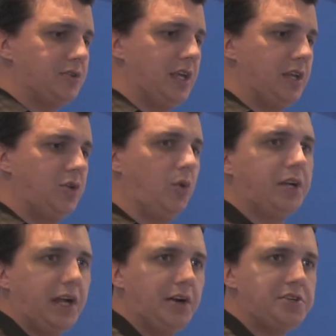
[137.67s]
that your
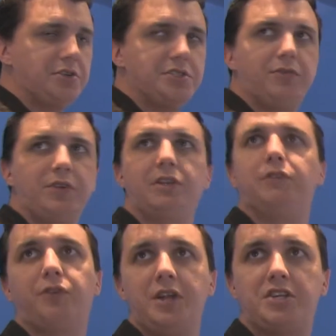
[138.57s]
character is different than
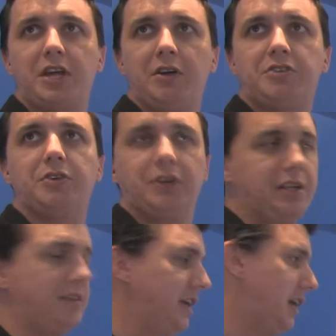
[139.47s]
your friend's character or
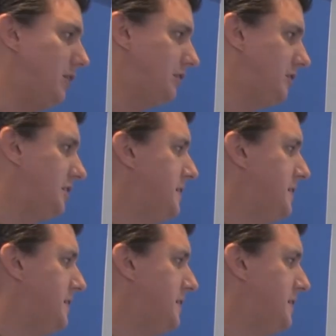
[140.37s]
anything else.